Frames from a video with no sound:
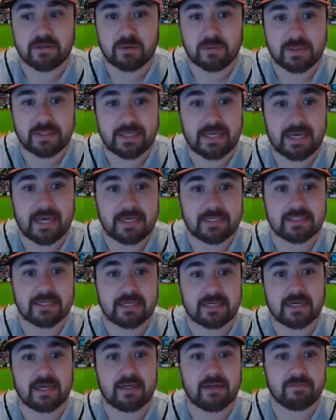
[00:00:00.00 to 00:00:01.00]
he has
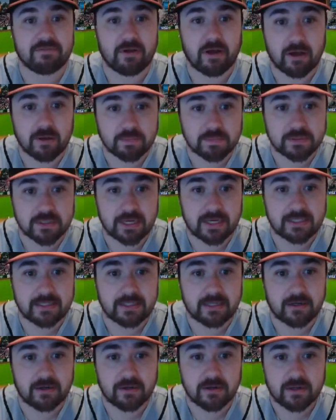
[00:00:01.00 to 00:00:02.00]
that kind of upside
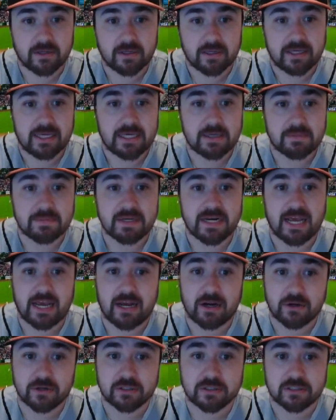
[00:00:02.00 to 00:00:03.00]
there. Him and
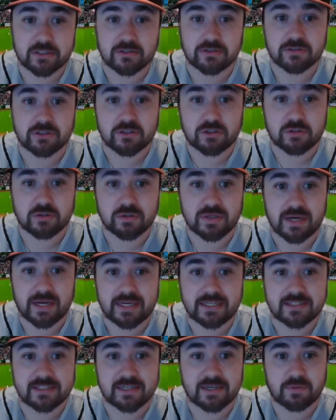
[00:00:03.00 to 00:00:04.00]
Harrison are the two
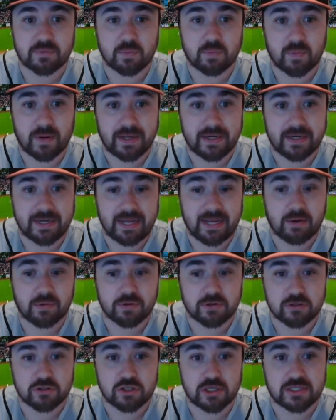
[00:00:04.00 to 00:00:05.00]
guys that right now
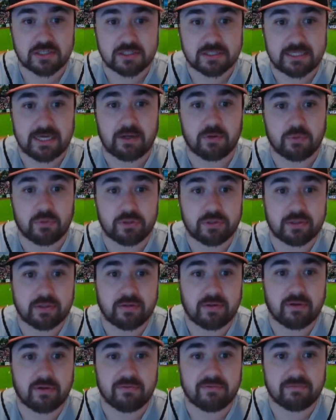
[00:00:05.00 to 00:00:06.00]
could change the outlook
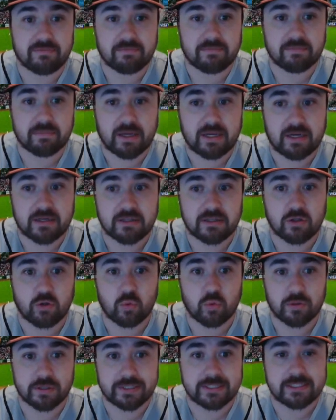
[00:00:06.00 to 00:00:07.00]
of kind of the
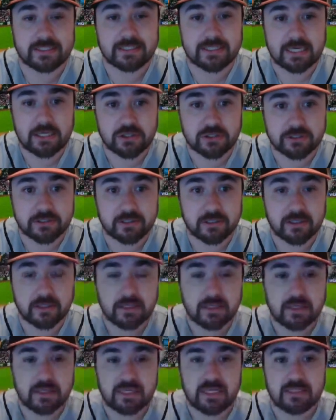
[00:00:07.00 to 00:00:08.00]
organization
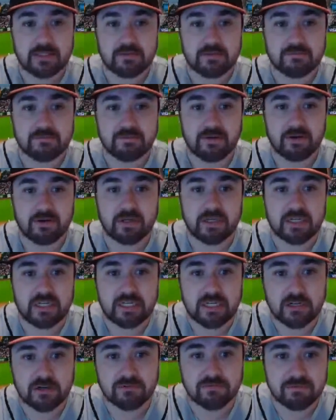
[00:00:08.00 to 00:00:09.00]
in the very
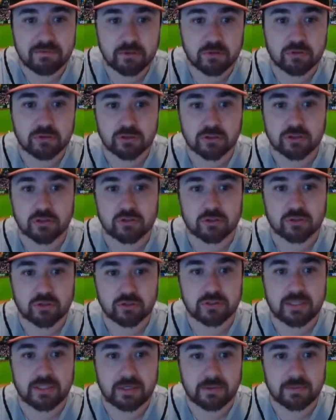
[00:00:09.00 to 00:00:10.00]
near future
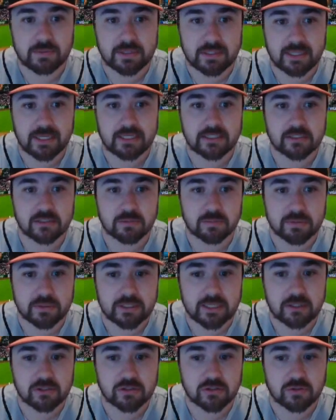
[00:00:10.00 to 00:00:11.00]
should they realize their
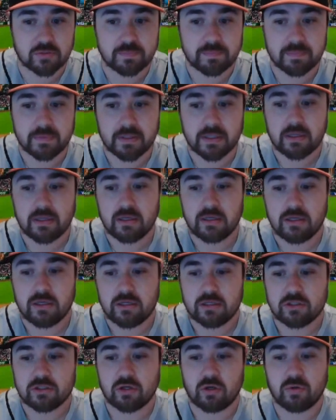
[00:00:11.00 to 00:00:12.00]
potential.
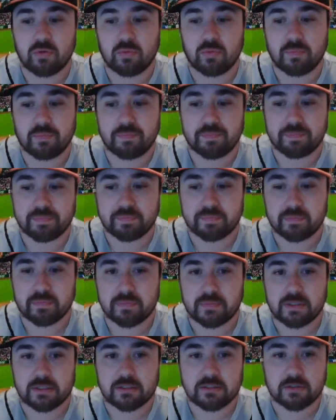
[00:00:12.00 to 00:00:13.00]
So
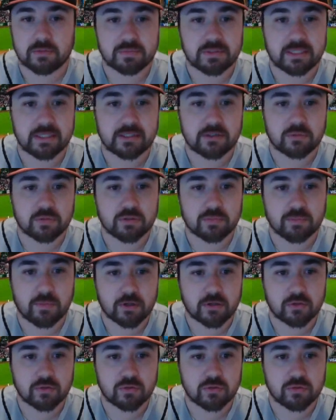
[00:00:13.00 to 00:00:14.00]
some things with
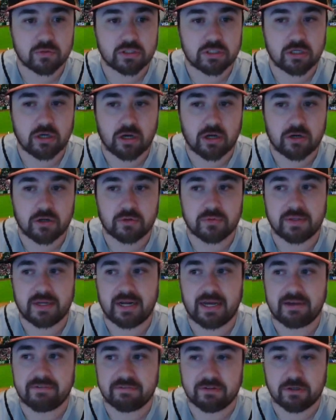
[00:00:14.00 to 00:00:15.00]
Marco Luciano that
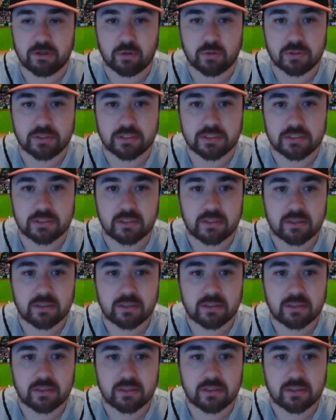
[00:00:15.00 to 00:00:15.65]
I've noticed